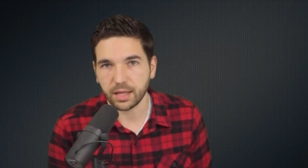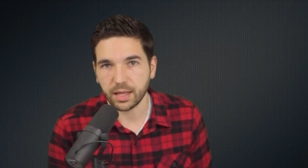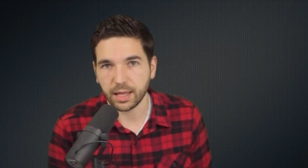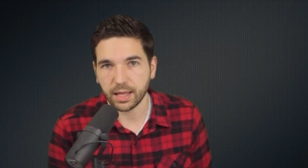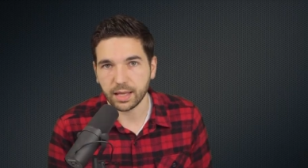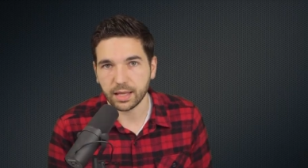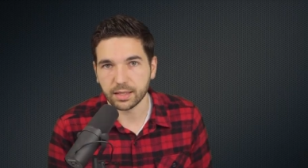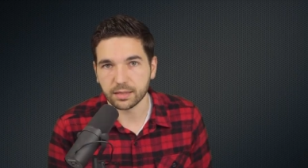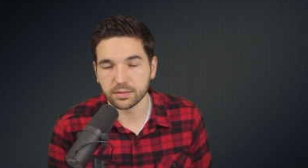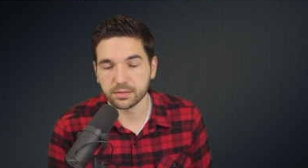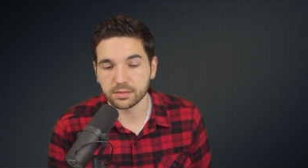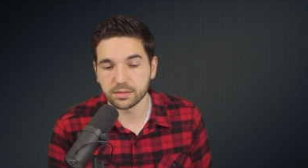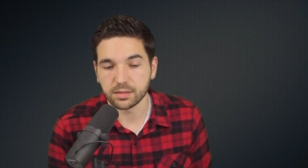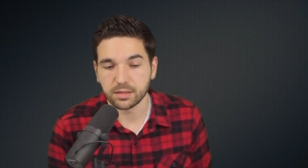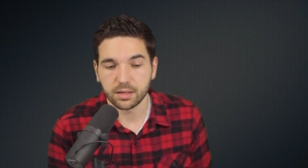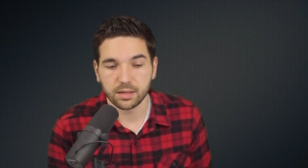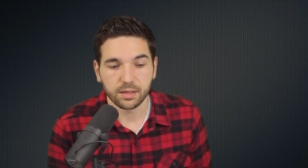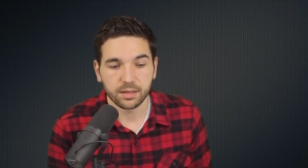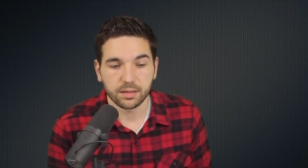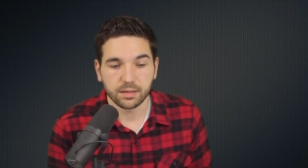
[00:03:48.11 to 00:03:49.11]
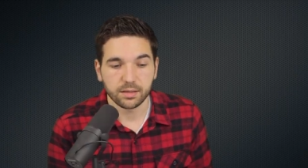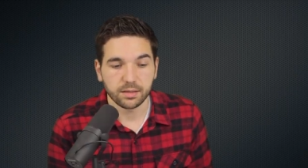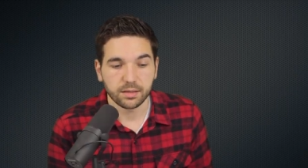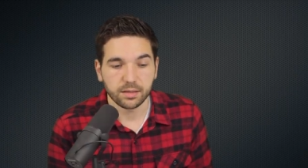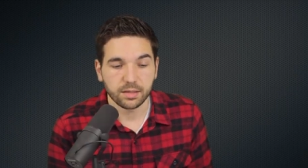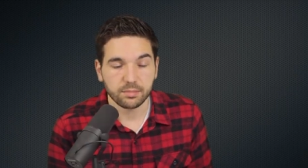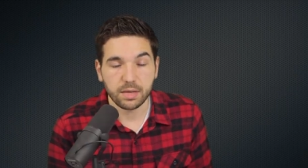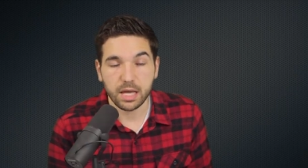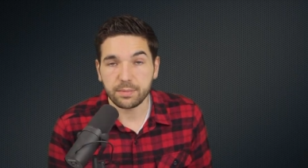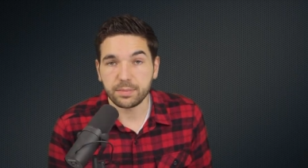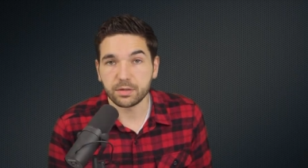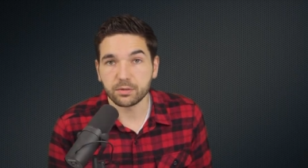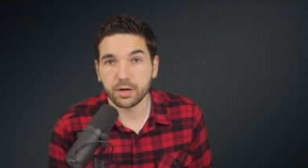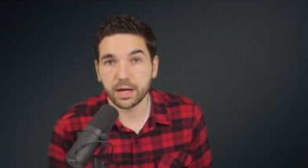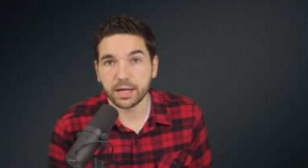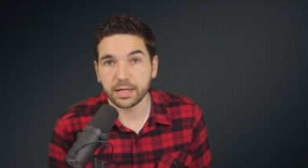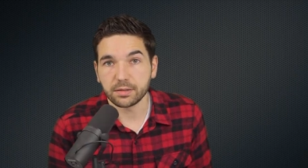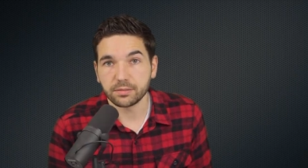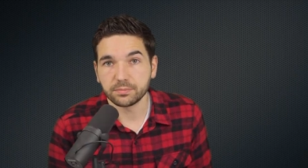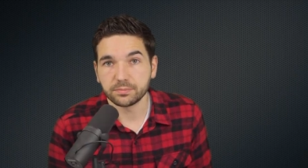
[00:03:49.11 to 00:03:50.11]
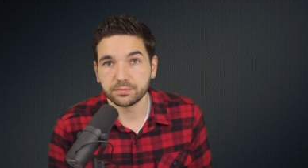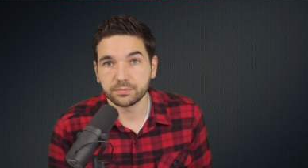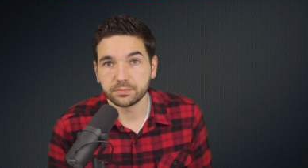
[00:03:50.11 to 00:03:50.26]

And he may be right.